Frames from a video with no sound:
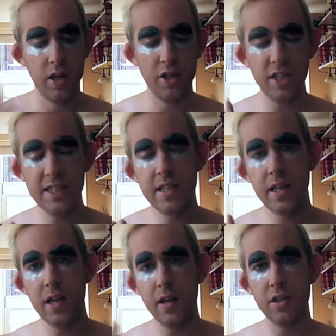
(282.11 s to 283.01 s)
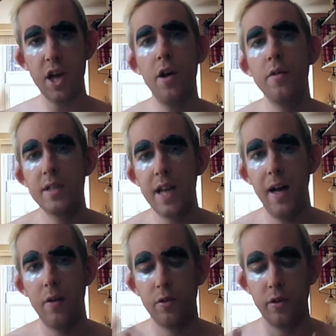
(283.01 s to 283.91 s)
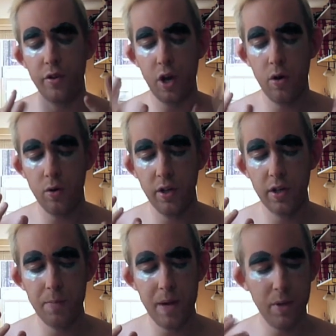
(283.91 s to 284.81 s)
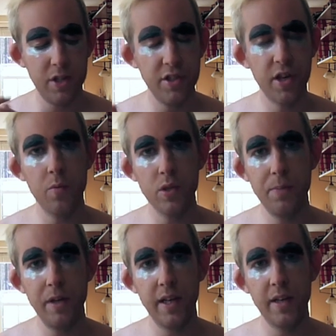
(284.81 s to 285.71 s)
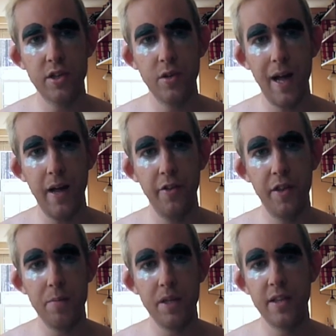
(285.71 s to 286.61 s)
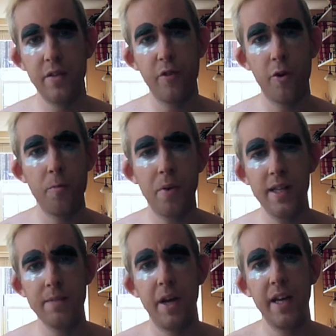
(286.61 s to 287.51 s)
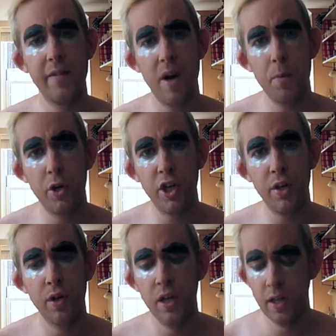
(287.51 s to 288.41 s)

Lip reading: just tone down the whole look a bit, because you don't want to be looking too healthy, because then the foreign press might give up on you.